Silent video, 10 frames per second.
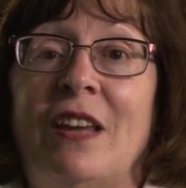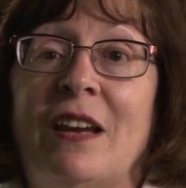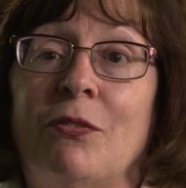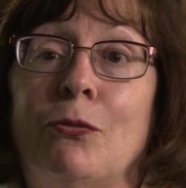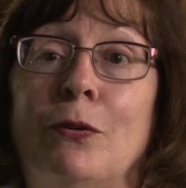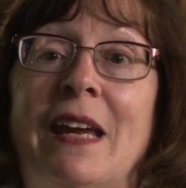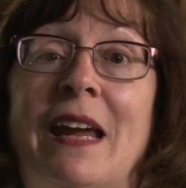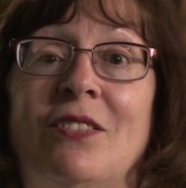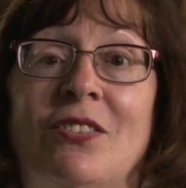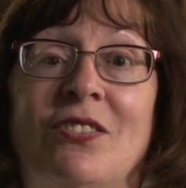They have three
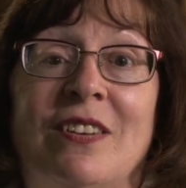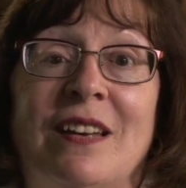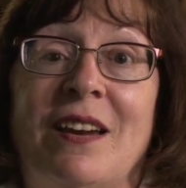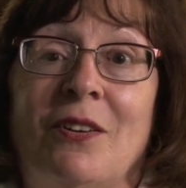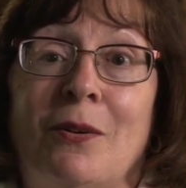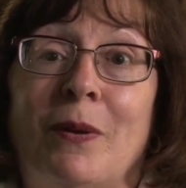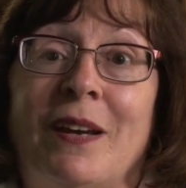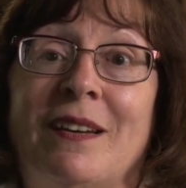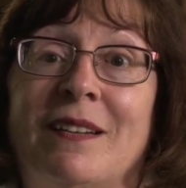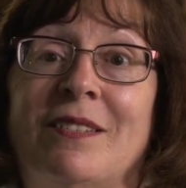H's in
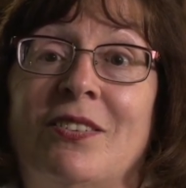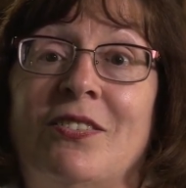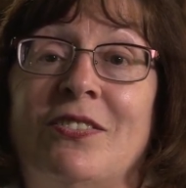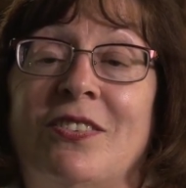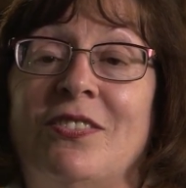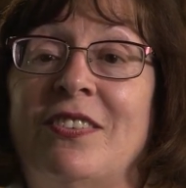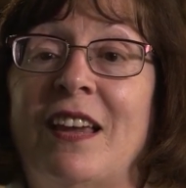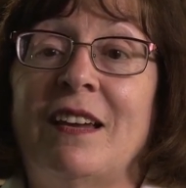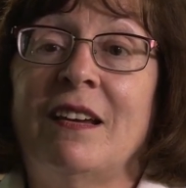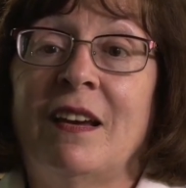Arabic, and just to
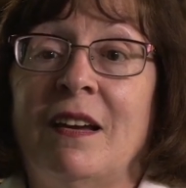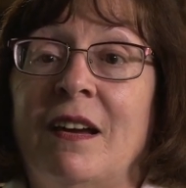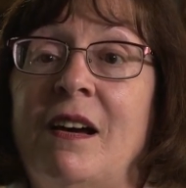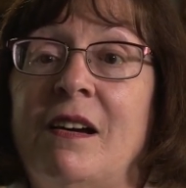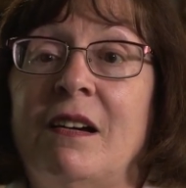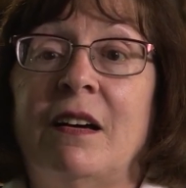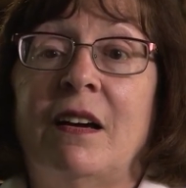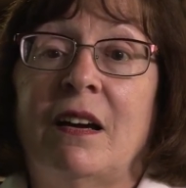say ha,